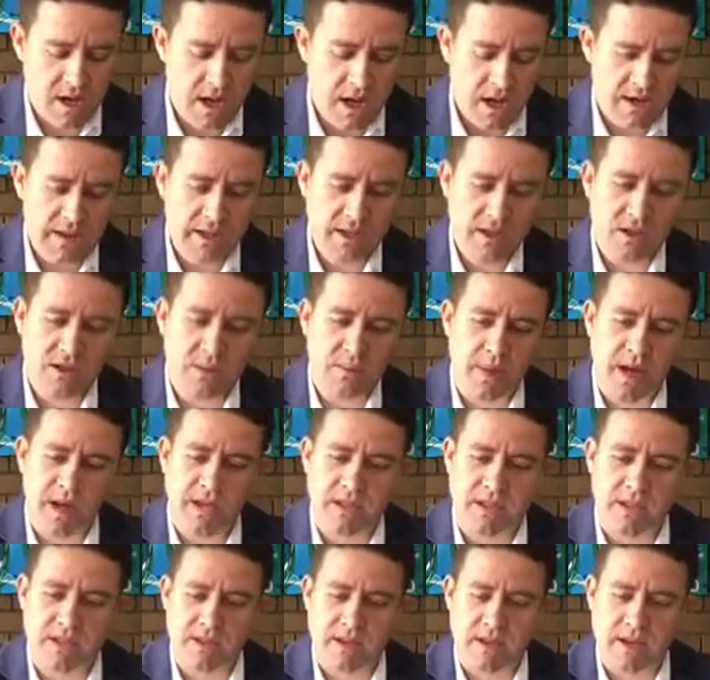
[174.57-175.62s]
And that's on the
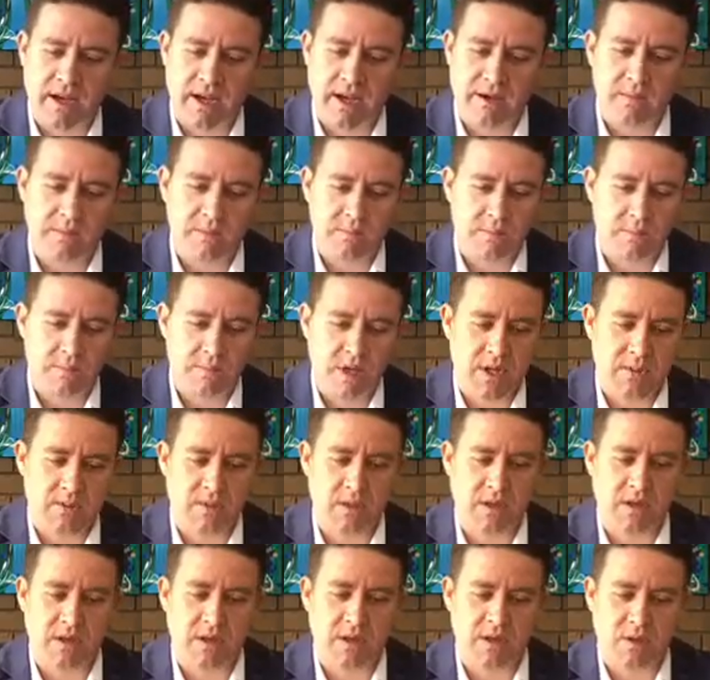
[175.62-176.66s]
basis that
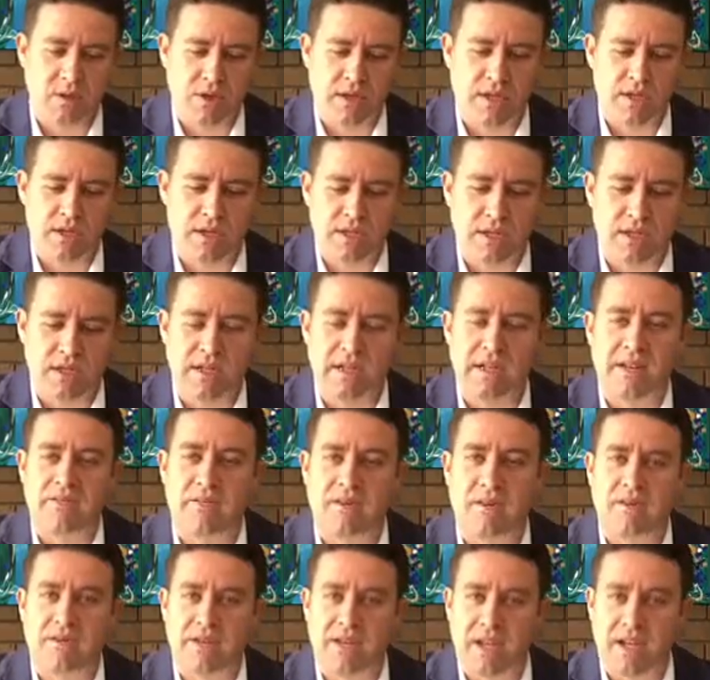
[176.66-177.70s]
people are looking just to live
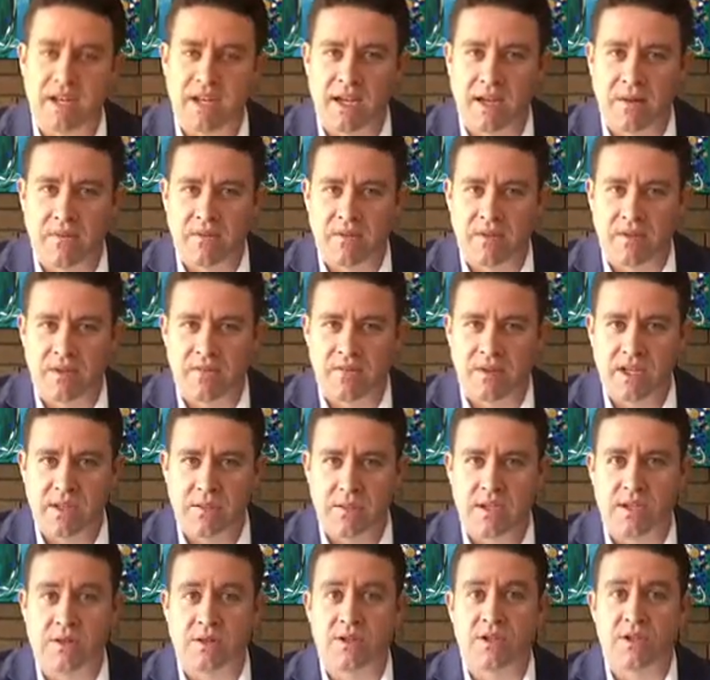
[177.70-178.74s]
off the income from the
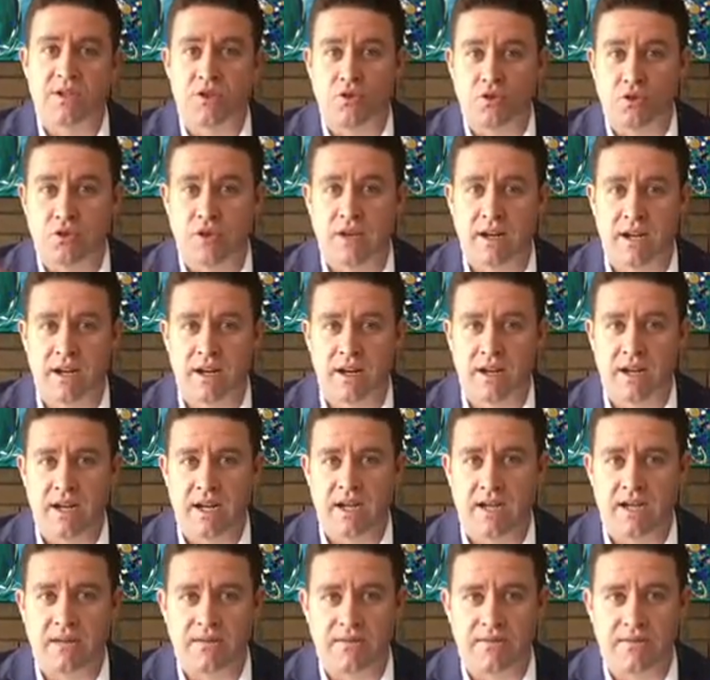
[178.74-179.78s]
investments, not to draw down
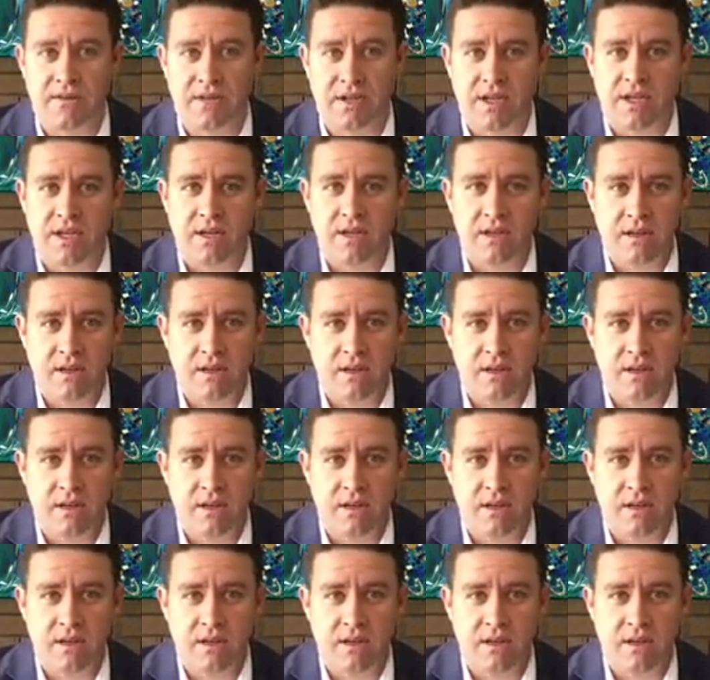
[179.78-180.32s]
any of the